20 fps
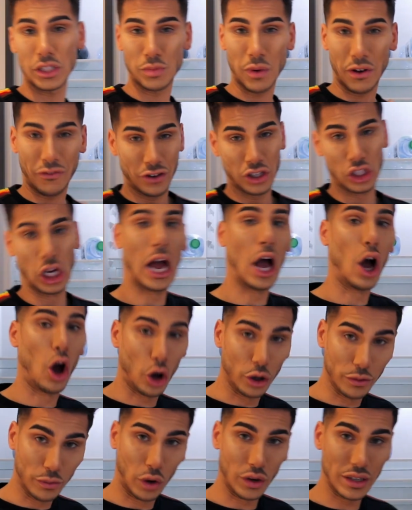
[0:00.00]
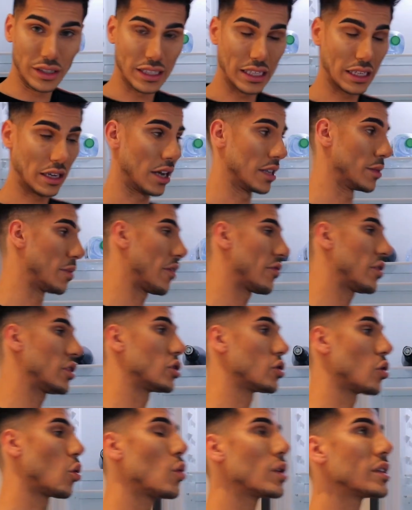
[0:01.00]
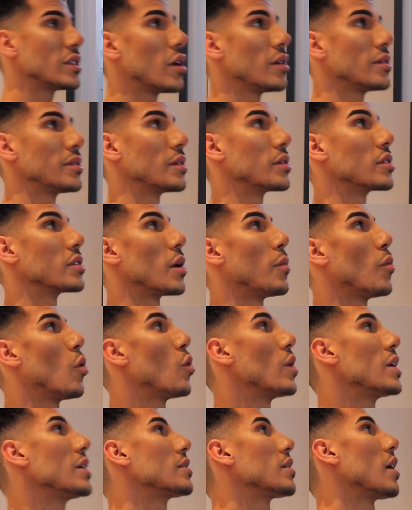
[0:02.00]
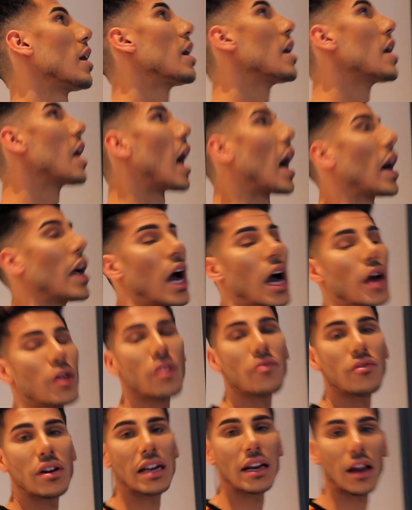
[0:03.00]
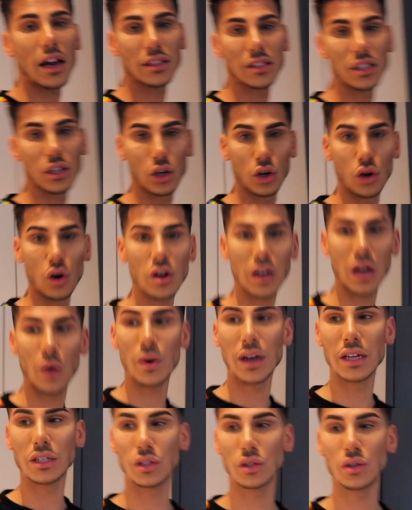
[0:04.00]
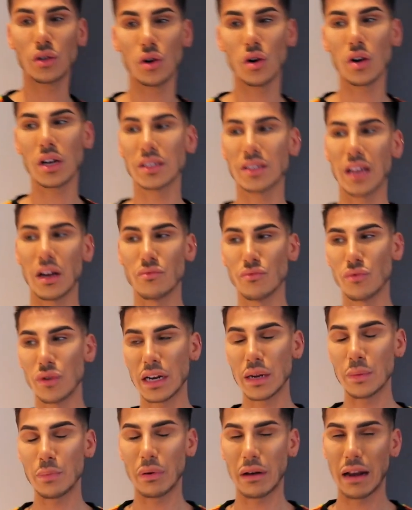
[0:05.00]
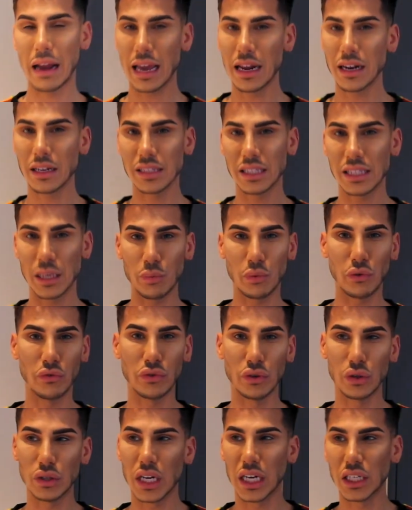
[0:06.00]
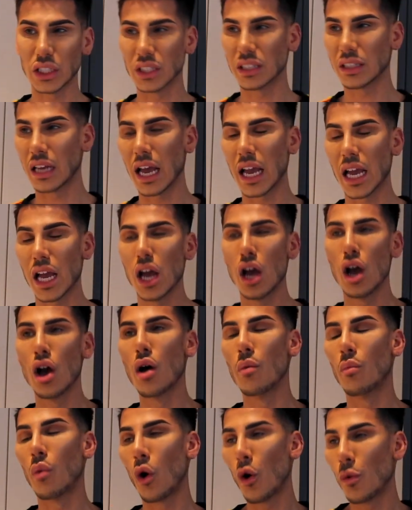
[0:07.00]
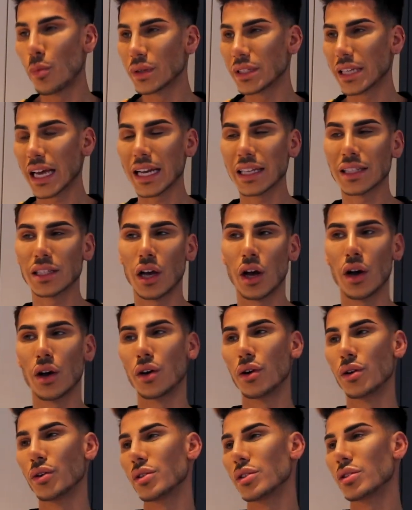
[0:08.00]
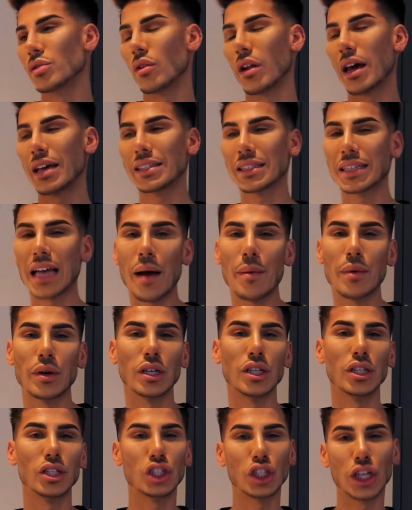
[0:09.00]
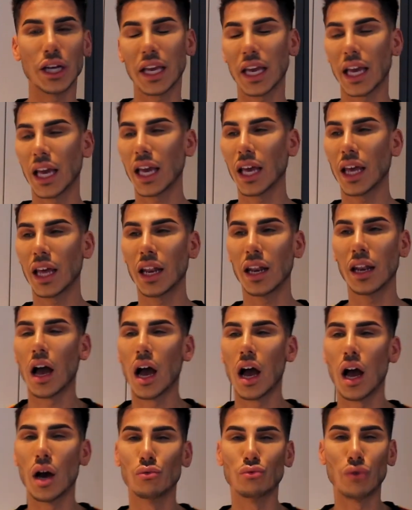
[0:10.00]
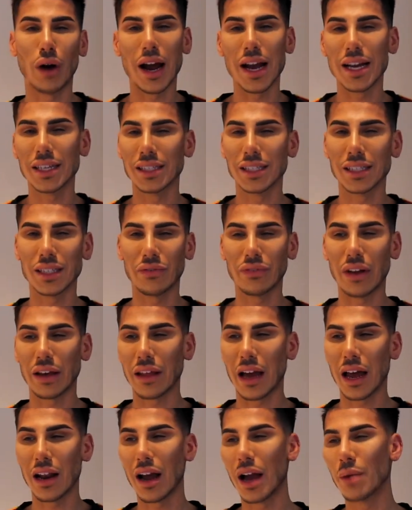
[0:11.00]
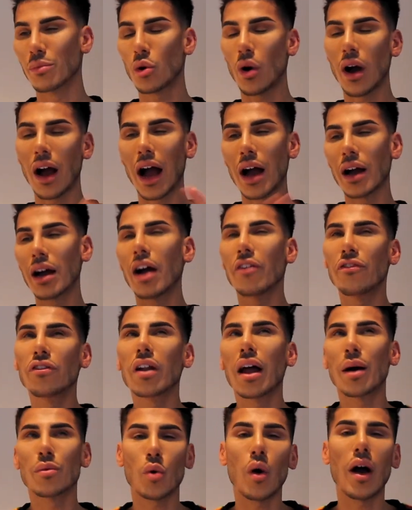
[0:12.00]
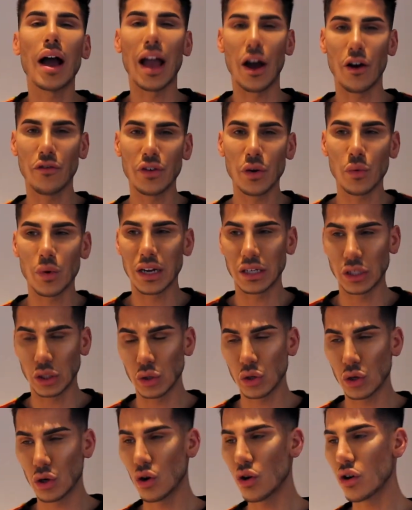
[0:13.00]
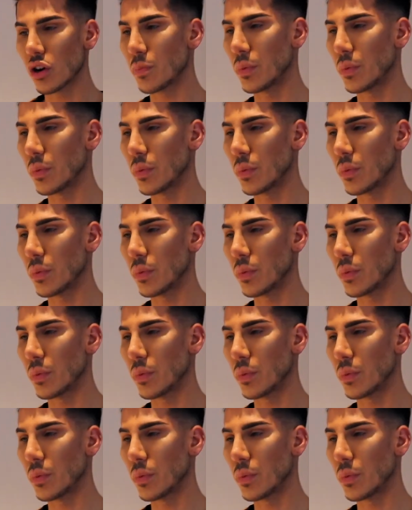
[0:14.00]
my fridge at home, honestly guys. My fridge is always so empty because I don't really like to cook, and when I do cook, it's like really plain and simple food, like just like boiled potatoes or like salmon, chicken, rice and stuff like that. Like I feel like I'm quite healthy when I do cook,